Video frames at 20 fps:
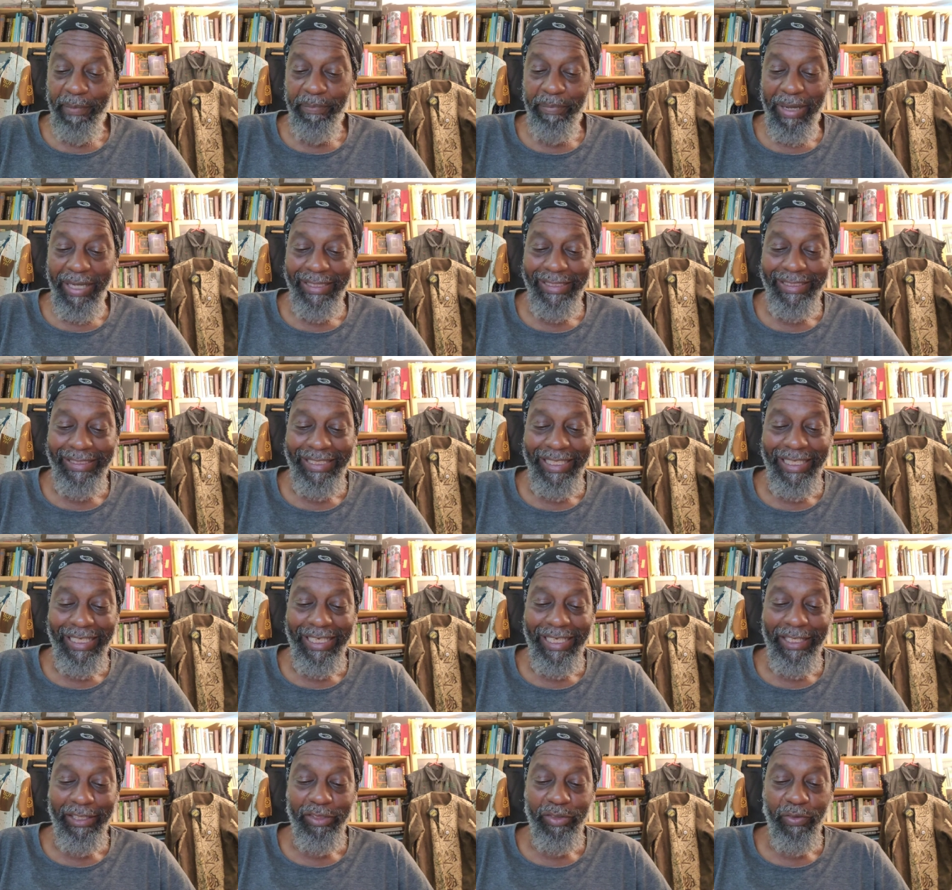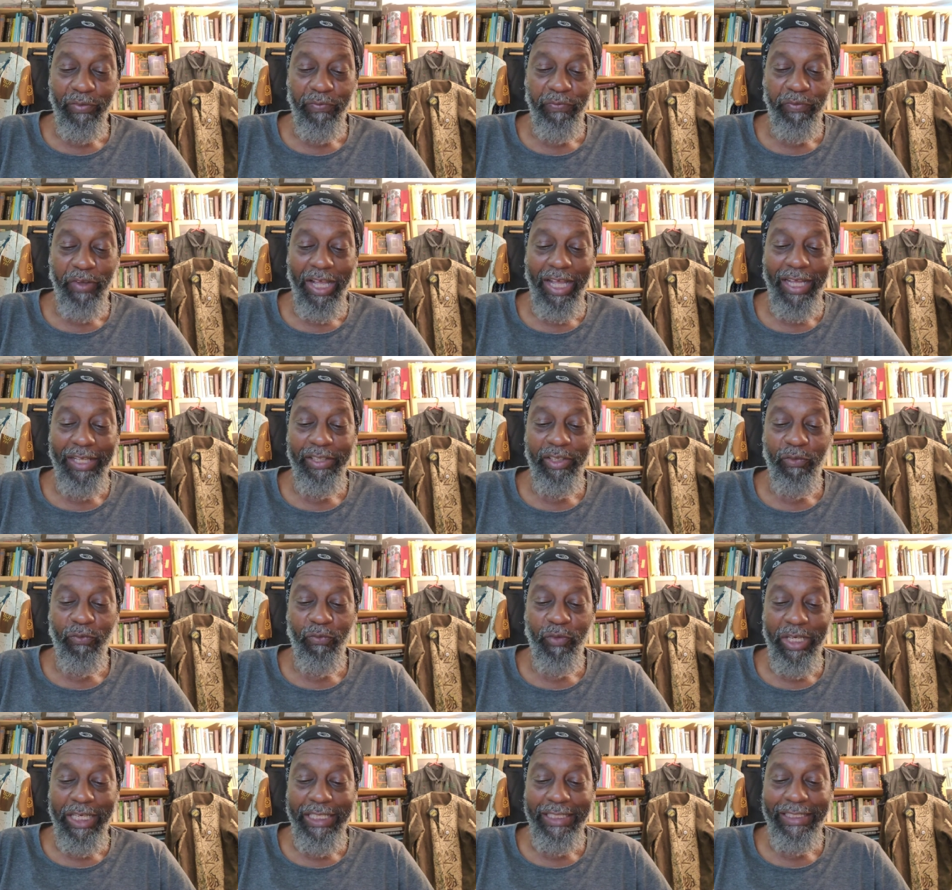by seeking to find the
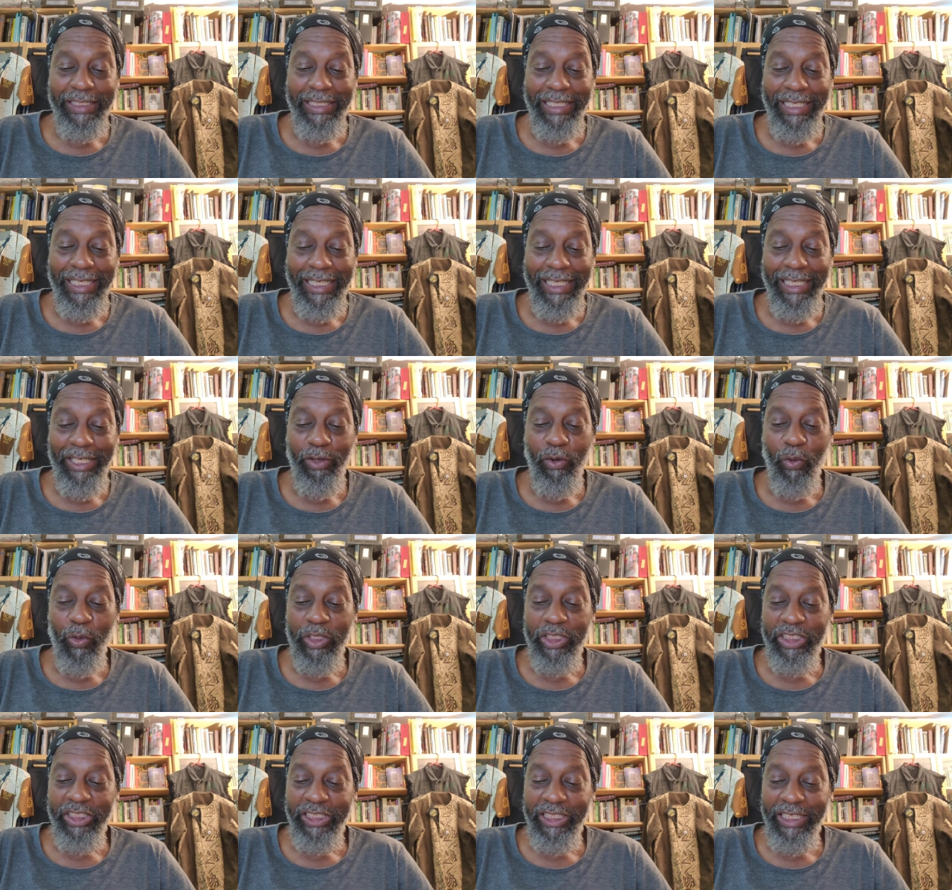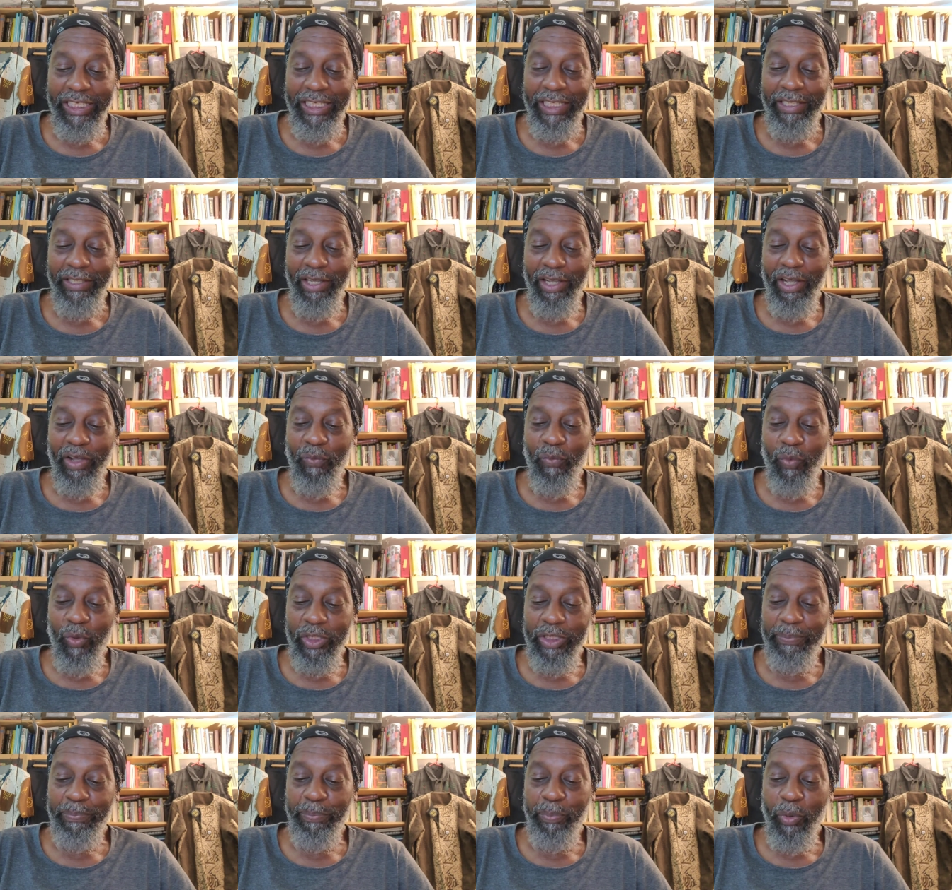reason he or she
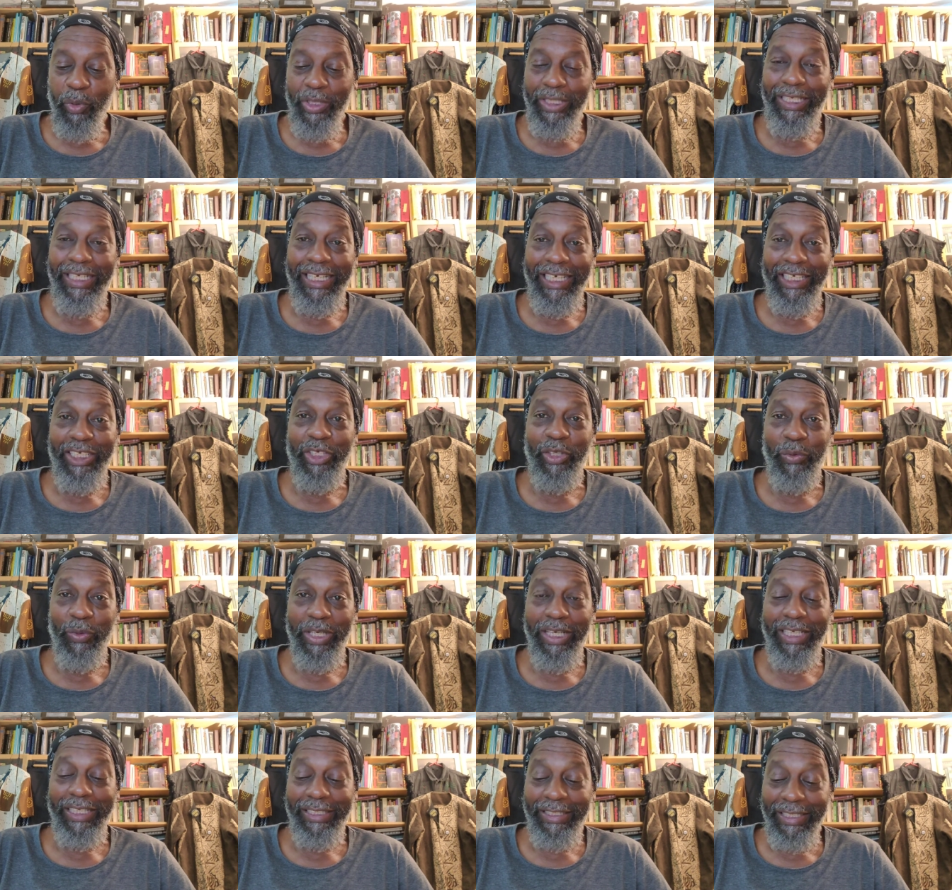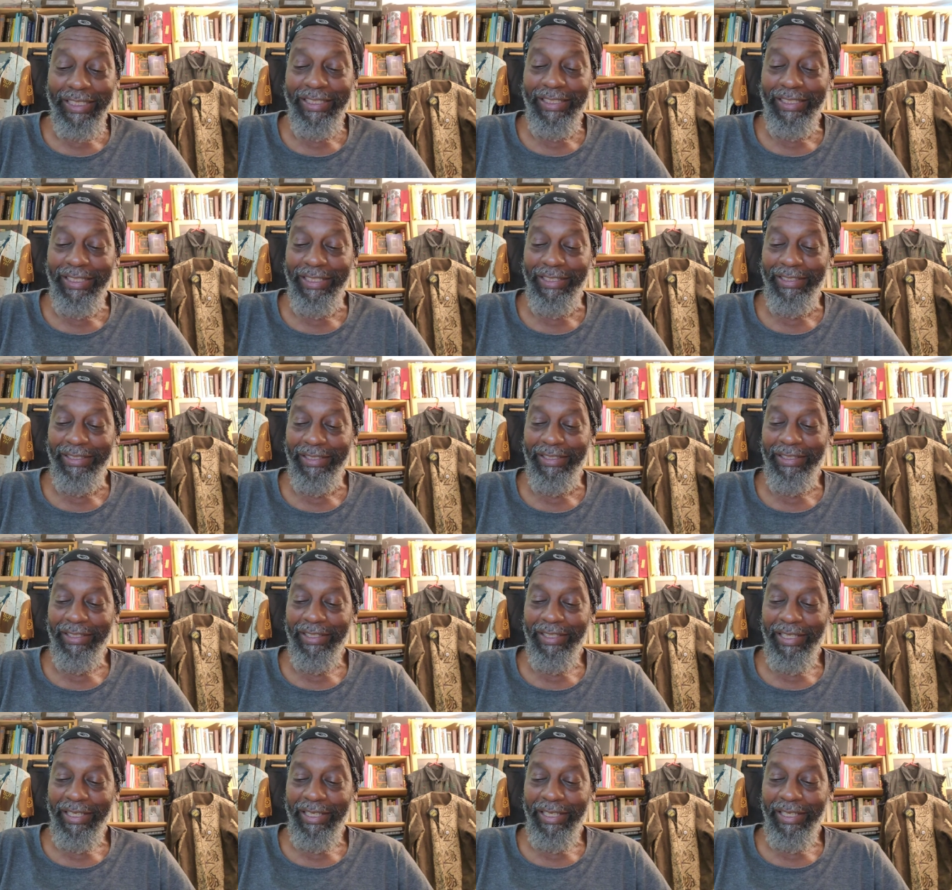was put into existence